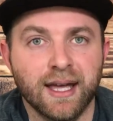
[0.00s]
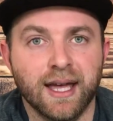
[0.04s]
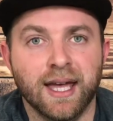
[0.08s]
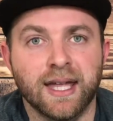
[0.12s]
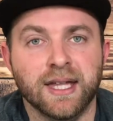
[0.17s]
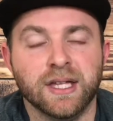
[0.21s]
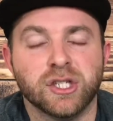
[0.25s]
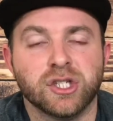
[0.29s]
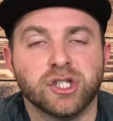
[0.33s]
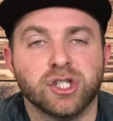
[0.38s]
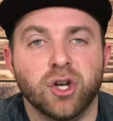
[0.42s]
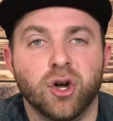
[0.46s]

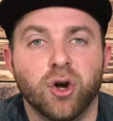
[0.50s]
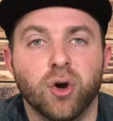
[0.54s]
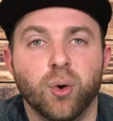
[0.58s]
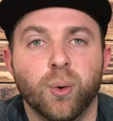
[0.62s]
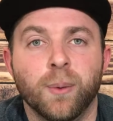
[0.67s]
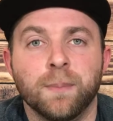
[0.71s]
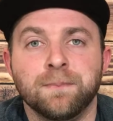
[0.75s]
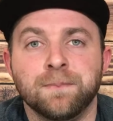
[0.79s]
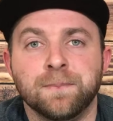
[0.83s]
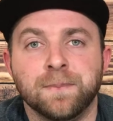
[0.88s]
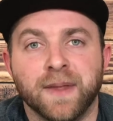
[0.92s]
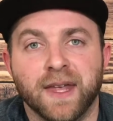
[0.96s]
And
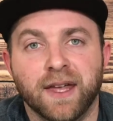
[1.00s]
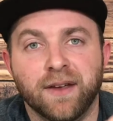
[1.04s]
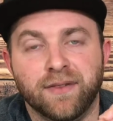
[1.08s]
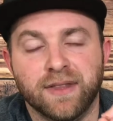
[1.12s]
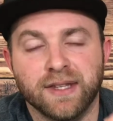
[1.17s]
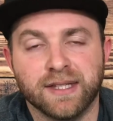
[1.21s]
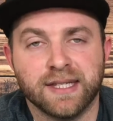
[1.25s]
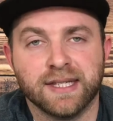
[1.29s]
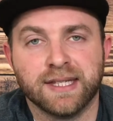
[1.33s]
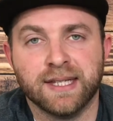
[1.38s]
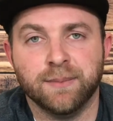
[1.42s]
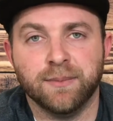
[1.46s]
so if
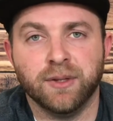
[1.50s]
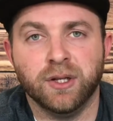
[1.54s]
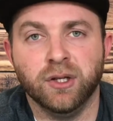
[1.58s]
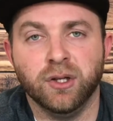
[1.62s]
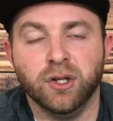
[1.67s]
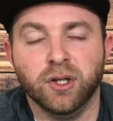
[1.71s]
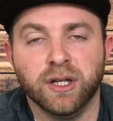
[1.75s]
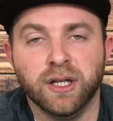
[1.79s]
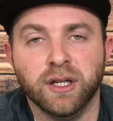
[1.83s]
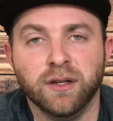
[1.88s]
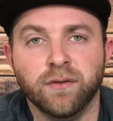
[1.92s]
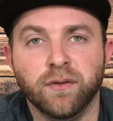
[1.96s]
this is something you're
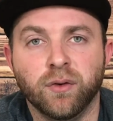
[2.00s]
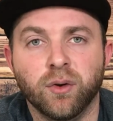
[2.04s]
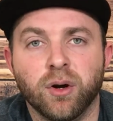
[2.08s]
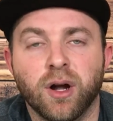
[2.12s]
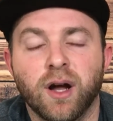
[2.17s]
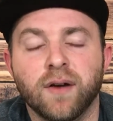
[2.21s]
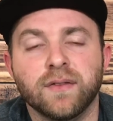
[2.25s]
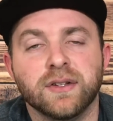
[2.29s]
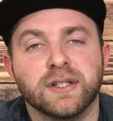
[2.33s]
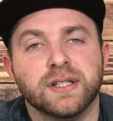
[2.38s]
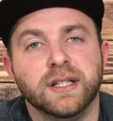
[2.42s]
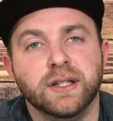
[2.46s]
looking for,
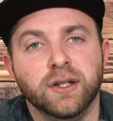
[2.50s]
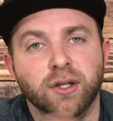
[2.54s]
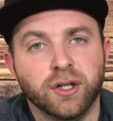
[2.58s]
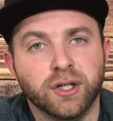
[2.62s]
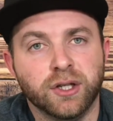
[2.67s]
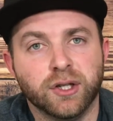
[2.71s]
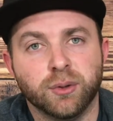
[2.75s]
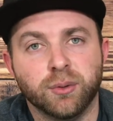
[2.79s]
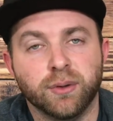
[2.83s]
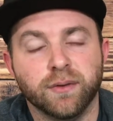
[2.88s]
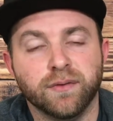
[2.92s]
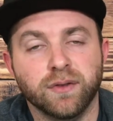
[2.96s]
obviously look
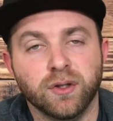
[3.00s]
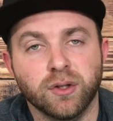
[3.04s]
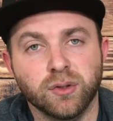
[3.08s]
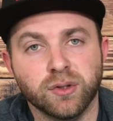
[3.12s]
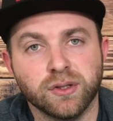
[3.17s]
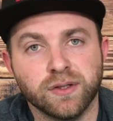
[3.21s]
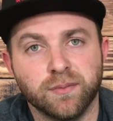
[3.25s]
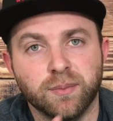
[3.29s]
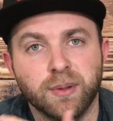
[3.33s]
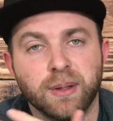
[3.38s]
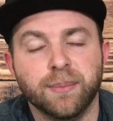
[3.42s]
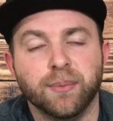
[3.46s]
at the
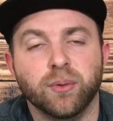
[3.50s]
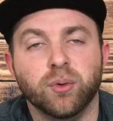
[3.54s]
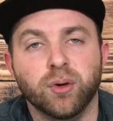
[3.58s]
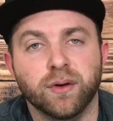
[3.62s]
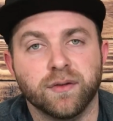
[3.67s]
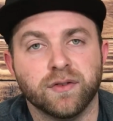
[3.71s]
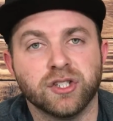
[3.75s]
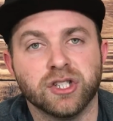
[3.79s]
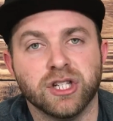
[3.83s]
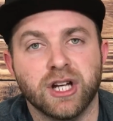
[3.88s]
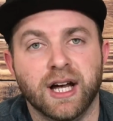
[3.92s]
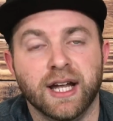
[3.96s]
reviews of people who
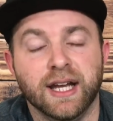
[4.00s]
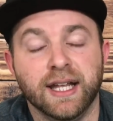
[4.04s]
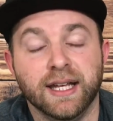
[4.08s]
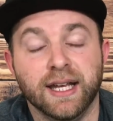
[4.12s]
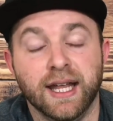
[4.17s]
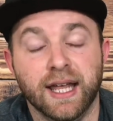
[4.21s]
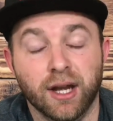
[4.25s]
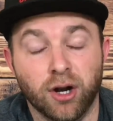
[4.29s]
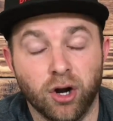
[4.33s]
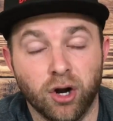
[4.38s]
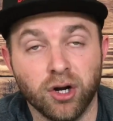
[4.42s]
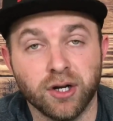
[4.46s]
have shot
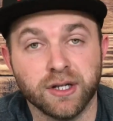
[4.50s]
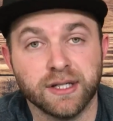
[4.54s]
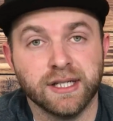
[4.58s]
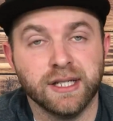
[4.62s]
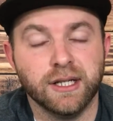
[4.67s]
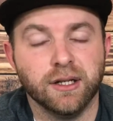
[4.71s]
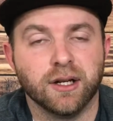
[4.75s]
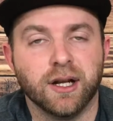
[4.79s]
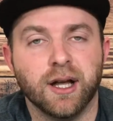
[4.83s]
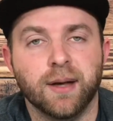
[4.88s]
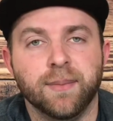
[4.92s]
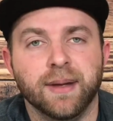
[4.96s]
it, and ours
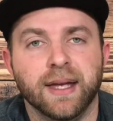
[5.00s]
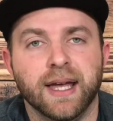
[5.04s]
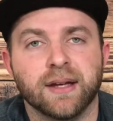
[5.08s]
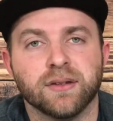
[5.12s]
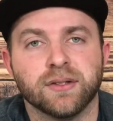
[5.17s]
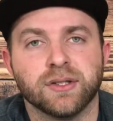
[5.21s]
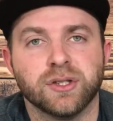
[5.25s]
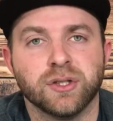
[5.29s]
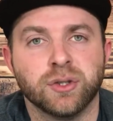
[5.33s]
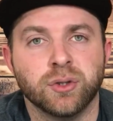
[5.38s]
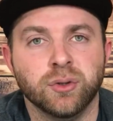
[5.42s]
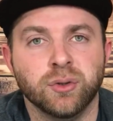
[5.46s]
here coming
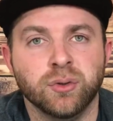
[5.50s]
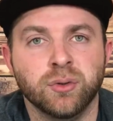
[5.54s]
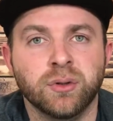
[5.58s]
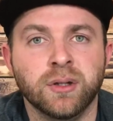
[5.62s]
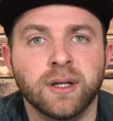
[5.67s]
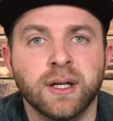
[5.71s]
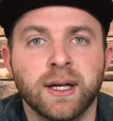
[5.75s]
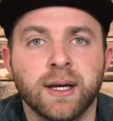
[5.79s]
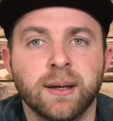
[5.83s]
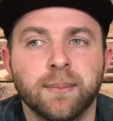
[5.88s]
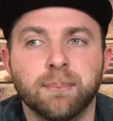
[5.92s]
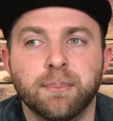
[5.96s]
out soon.